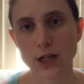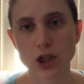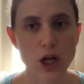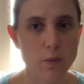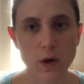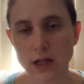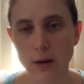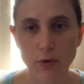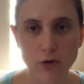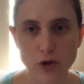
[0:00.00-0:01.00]
chain one,
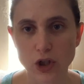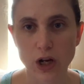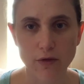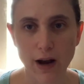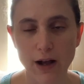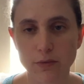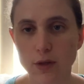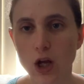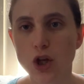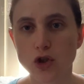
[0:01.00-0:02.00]
double crochet around,
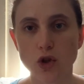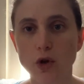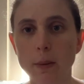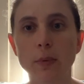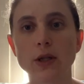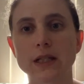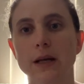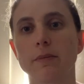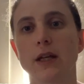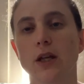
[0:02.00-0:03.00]
so you can put
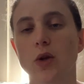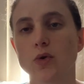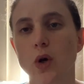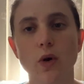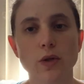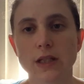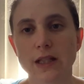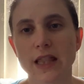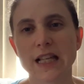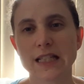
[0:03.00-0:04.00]
something in those holes,
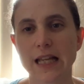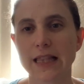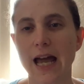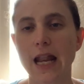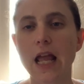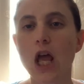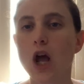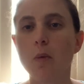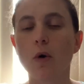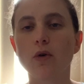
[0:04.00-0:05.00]
things like that.
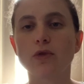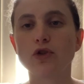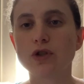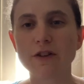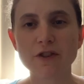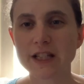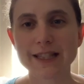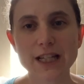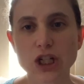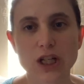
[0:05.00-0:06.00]
Well, your different
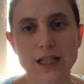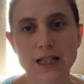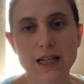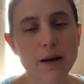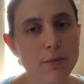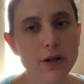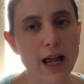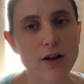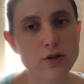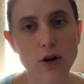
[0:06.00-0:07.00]
stitches, the number
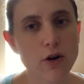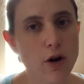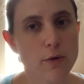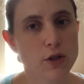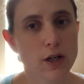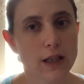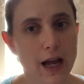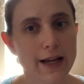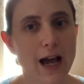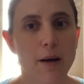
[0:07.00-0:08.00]
counts aren't always going to
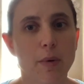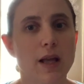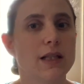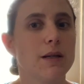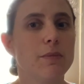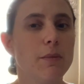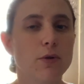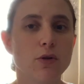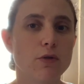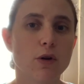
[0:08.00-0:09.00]
line up, and some
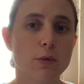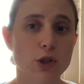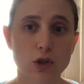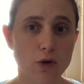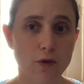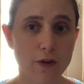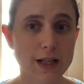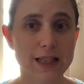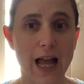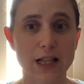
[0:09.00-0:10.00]
people don't know what to do to
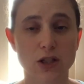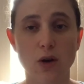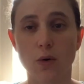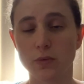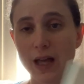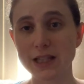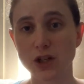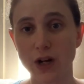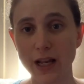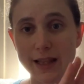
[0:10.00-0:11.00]
fix that. So that's
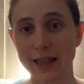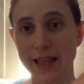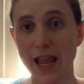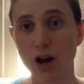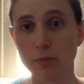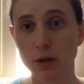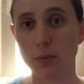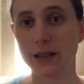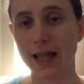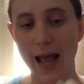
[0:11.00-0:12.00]
great that they help you
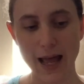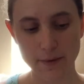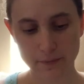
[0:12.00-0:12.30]
with that.